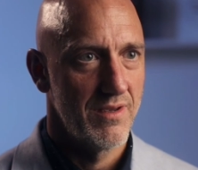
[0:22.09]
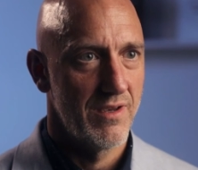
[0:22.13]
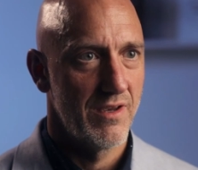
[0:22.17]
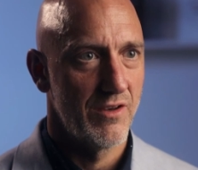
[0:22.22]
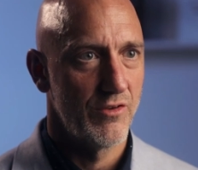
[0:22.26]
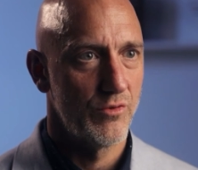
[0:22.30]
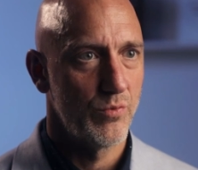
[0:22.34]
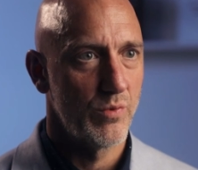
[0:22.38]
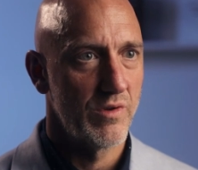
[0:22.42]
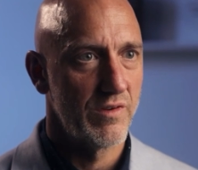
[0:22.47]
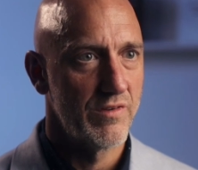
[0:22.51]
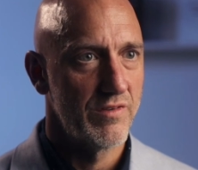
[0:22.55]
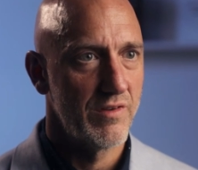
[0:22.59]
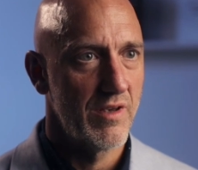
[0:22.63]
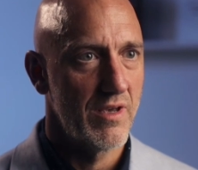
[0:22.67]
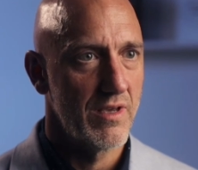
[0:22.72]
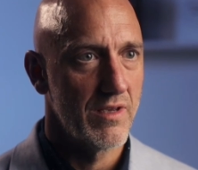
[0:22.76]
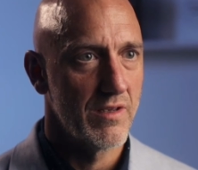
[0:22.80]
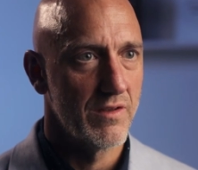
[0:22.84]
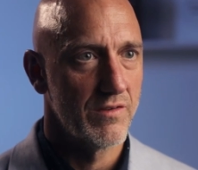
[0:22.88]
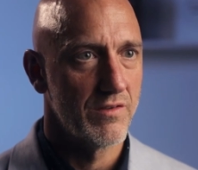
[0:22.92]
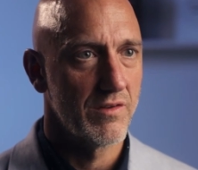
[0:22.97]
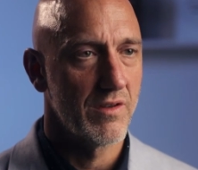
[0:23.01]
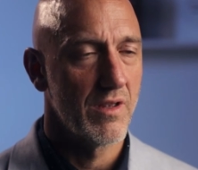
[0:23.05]
as we
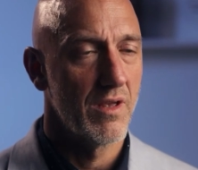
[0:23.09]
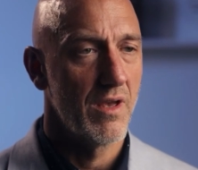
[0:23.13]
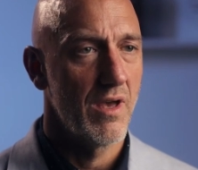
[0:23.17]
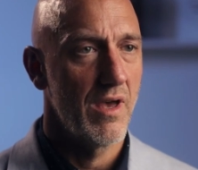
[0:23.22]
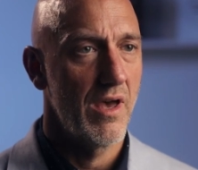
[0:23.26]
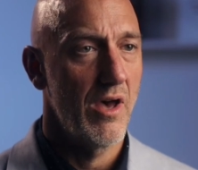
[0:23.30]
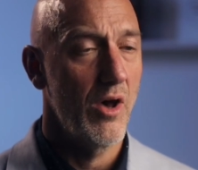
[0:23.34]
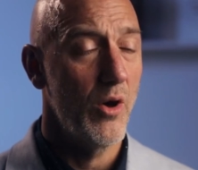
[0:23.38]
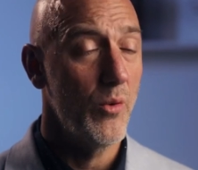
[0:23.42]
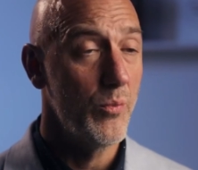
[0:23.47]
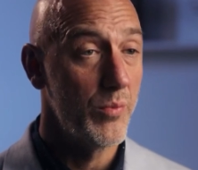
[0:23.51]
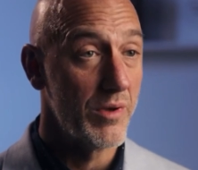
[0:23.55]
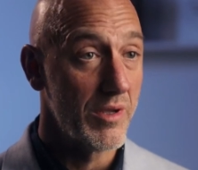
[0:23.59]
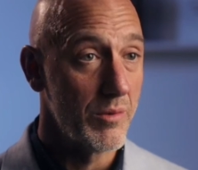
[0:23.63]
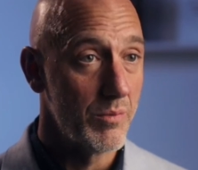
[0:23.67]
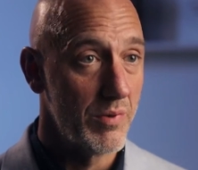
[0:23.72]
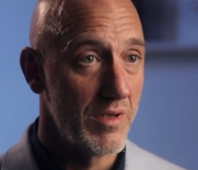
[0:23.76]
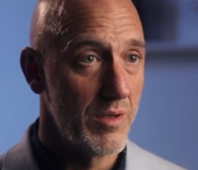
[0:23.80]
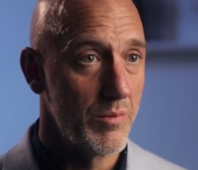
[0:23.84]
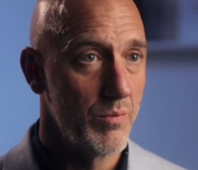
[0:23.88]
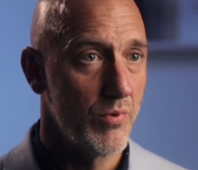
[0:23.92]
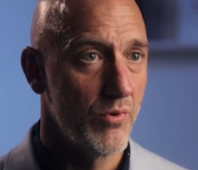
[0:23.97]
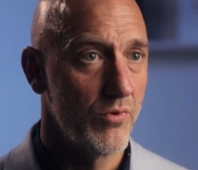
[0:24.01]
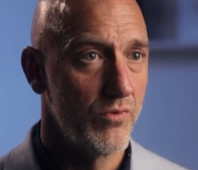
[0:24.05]
say, is helping
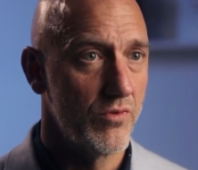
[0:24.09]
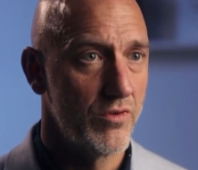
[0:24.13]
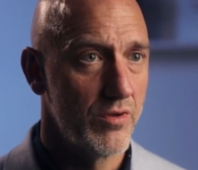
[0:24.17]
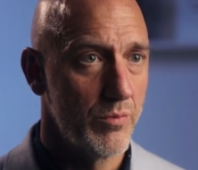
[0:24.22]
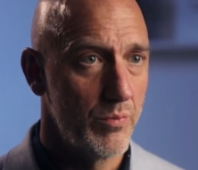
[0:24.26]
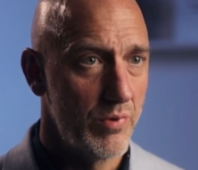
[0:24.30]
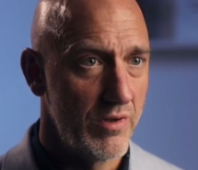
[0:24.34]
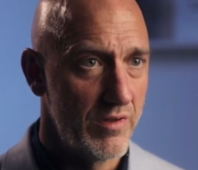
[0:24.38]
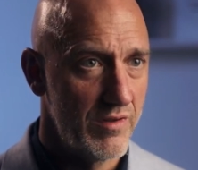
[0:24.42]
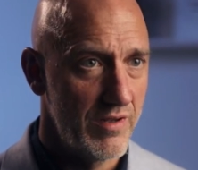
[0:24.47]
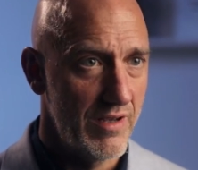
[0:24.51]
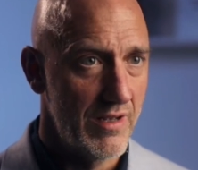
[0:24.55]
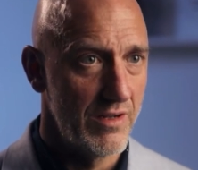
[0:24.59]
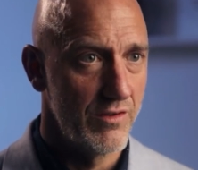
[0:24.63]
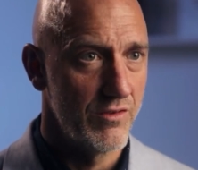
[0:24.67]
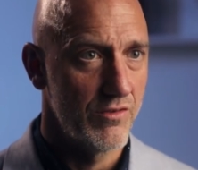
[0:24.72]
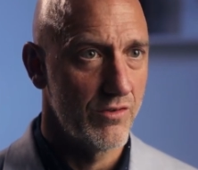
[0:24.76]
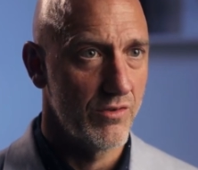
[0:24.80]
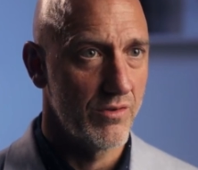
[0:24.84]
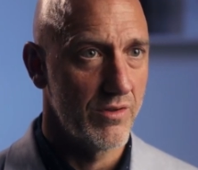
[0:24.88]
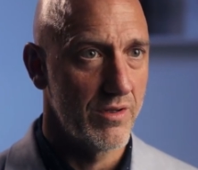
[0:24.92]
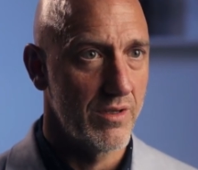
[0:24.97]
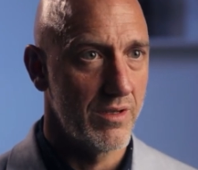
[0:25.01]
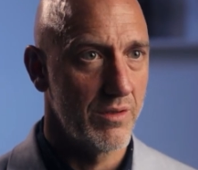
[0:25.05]
people to
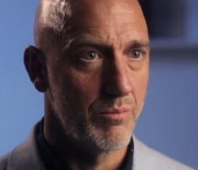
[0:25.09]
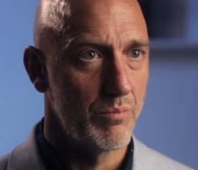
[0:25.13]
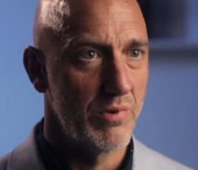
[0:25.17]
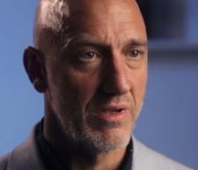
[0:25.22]
potentially